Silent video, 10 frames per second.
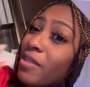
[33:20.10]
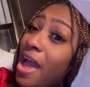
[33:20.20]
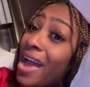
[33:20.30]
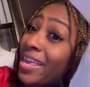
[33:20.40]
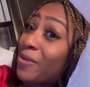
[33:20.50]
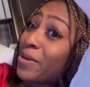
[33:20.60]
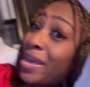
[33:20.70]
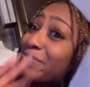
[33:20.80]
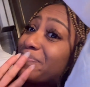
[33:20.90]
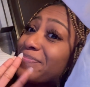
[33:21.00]
I can't
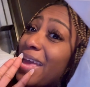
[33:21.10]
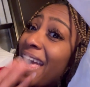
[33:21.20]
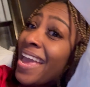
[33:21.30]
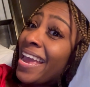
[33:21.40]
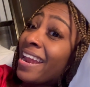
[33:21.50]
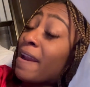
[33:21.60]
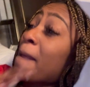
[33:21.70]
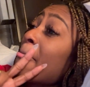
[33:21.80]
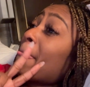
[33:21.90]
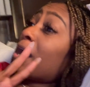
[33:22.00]
wait, and
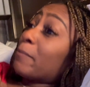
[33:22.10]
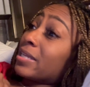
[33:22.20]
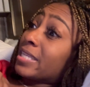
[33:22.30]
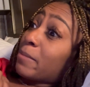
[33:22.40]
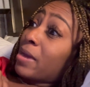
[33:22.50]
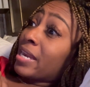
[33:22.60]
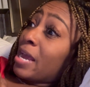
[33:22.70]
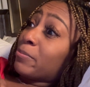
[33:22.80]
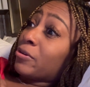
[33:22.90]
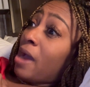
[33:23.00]
I'm about to take my
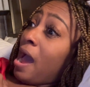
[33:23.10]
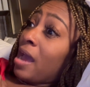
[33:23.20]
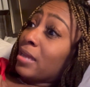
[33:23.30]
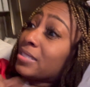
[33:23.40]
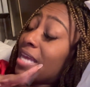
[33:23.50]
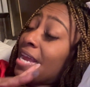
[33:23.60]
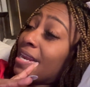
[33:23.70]
nap, you guys, and